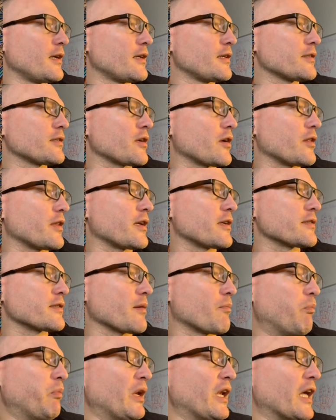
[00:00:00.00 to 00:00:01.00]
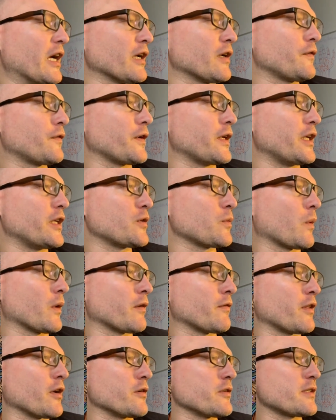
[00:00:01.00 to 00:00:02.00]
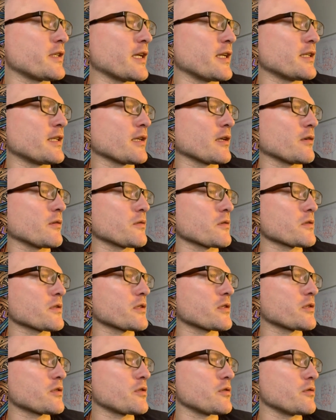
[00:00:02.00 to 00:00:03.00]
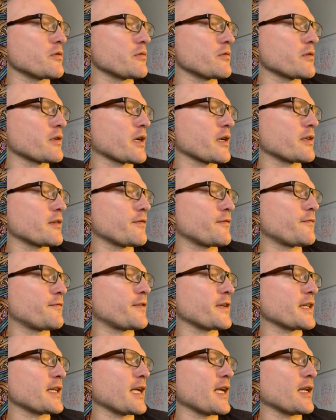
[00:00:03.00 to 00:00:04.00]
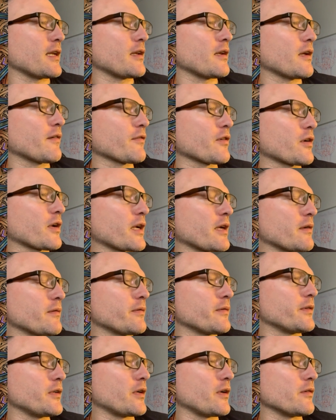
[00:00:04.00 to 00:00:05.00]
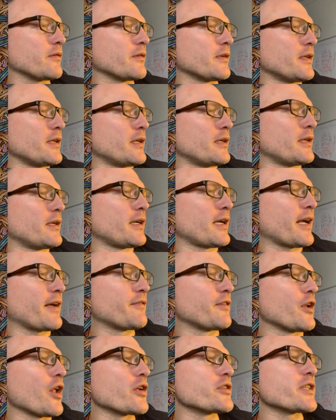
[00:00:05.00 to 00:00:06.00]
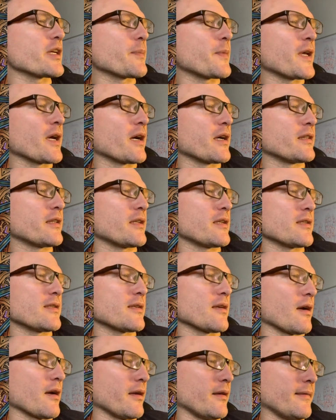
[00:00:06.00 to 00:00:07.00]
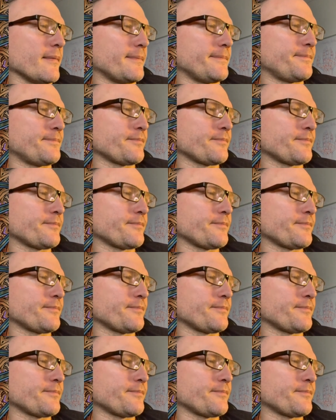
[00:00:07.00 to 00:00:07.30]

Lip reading: So there's a plug for each one of those tentacles to kind of fit in. I've got to, have logic behind the design.